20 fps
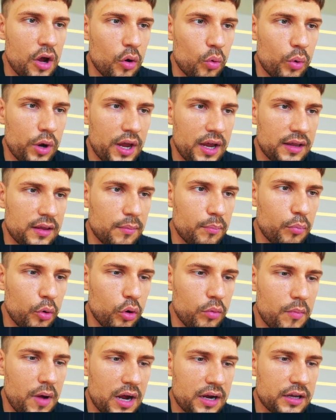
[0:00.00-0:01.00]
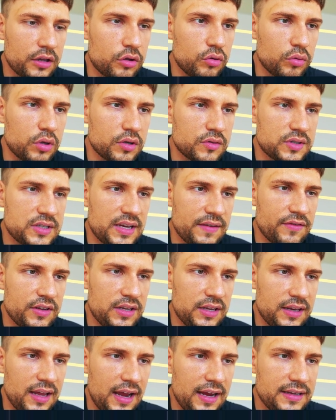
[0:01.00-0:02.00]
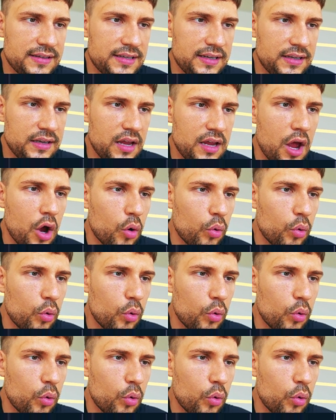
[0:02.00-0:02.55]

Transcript: We had the bull market 2017-18.